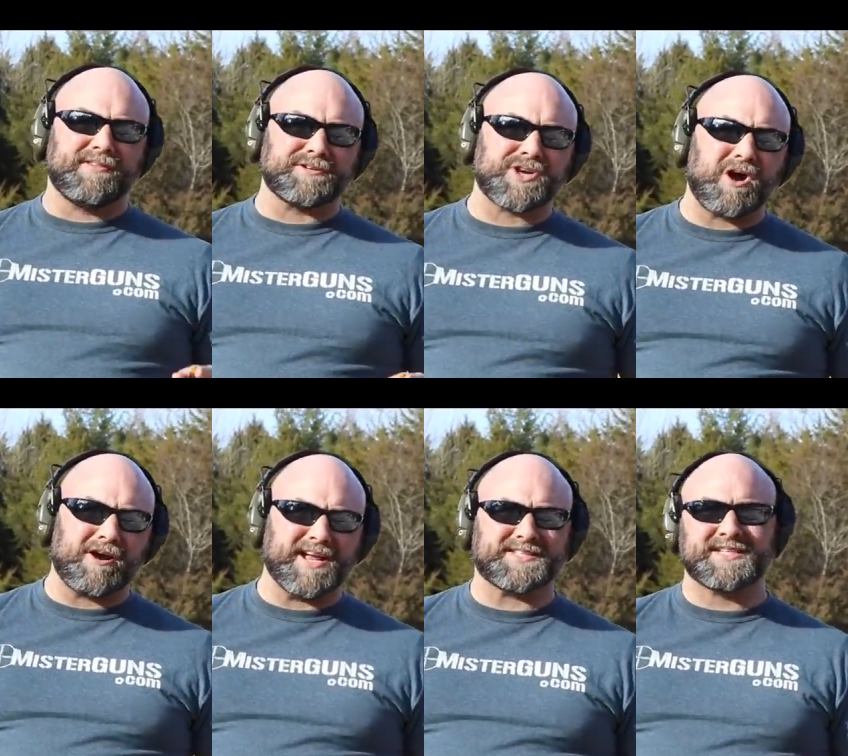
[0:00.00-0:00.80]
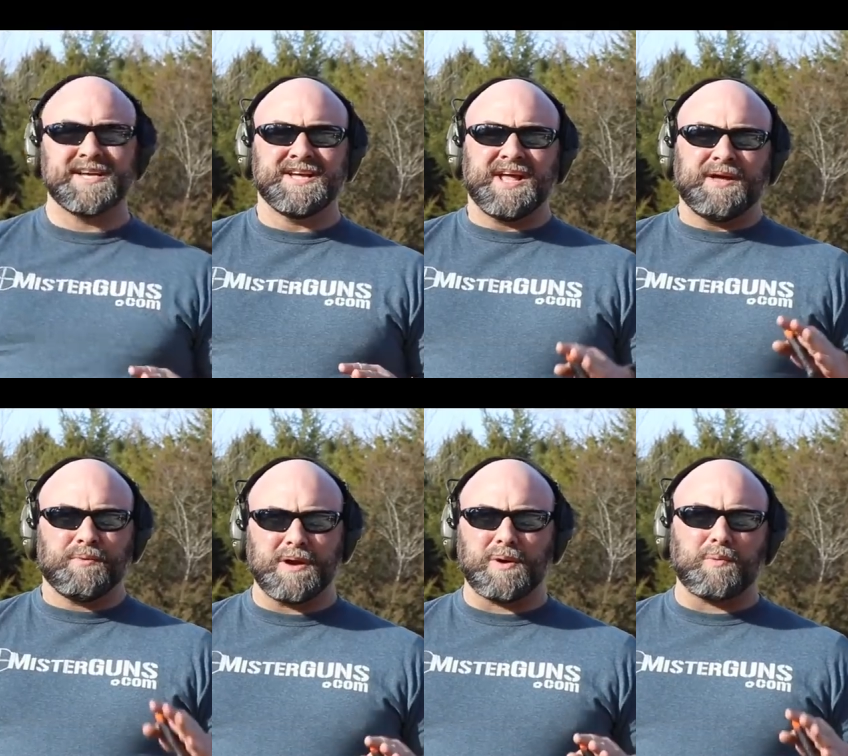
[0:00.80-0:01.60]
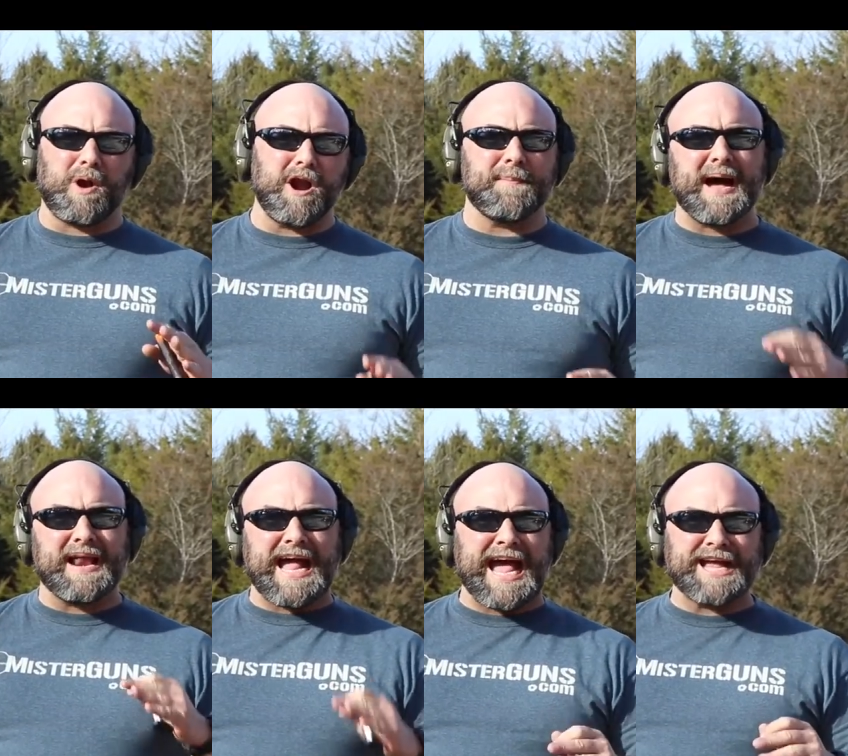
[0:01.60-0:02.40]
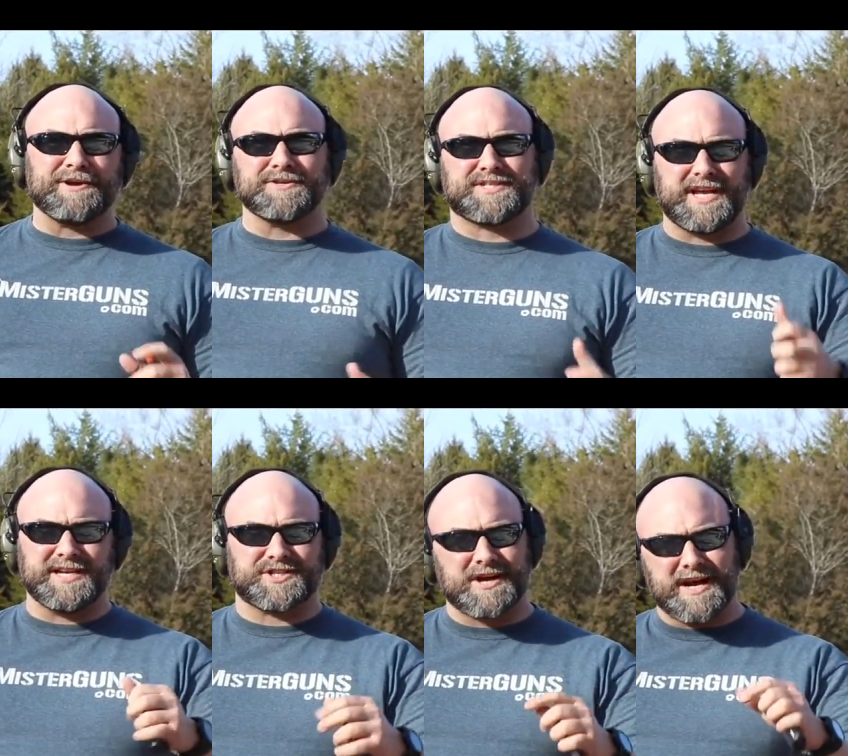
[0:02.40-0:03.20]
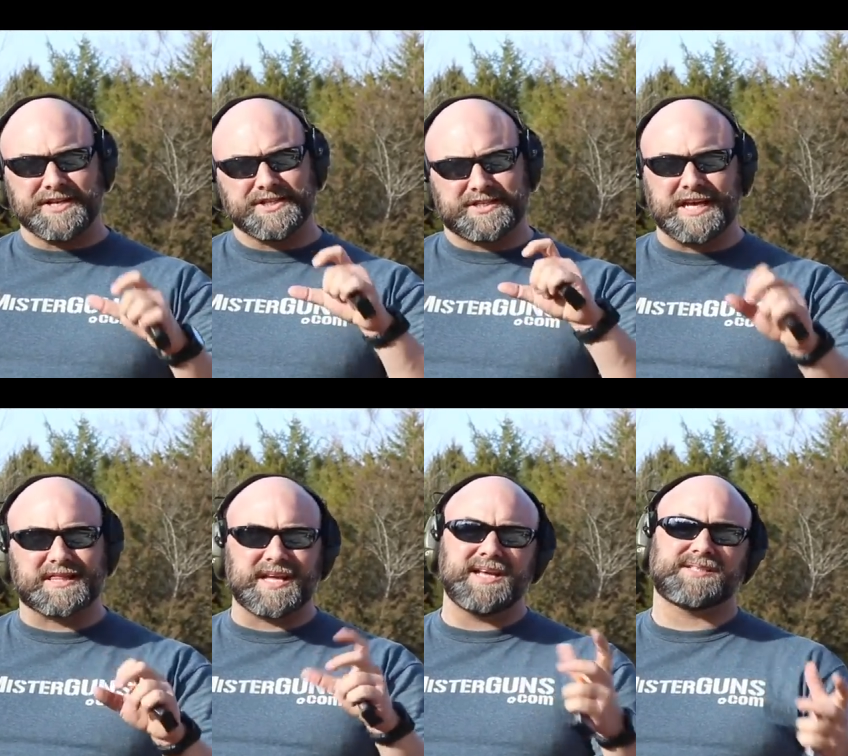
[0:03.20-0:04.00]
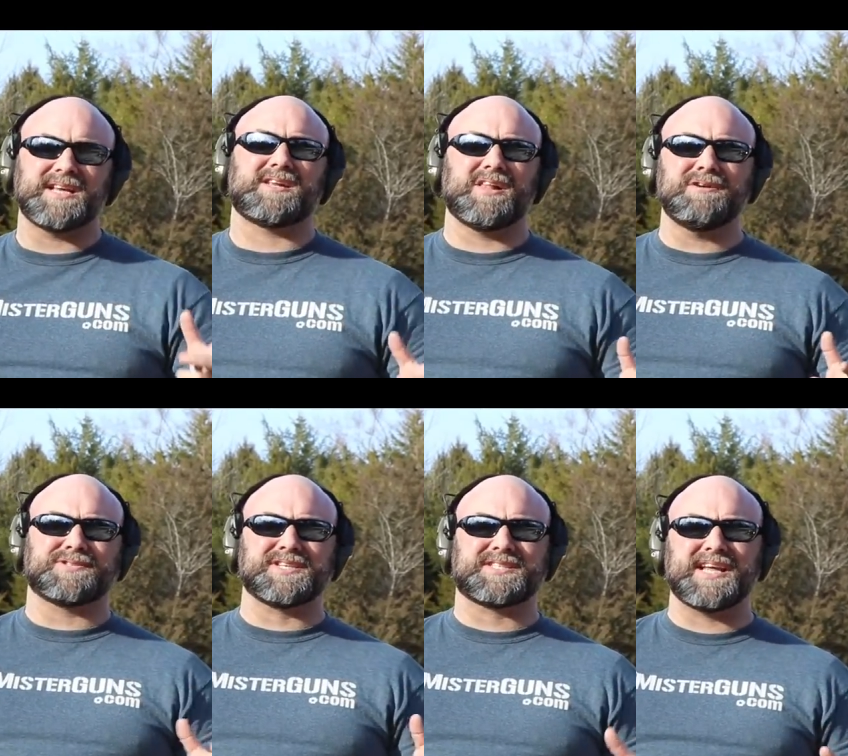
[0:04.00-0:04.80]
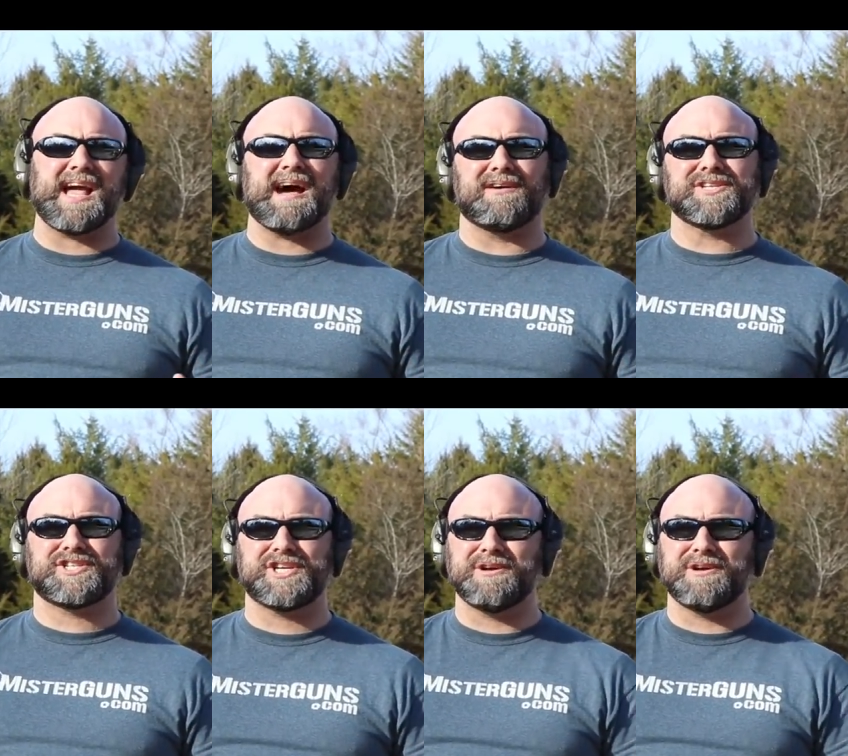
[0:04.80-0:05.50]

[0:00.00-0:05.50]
the other targets where we're worried about accuracy and trying to just get things in close to see how it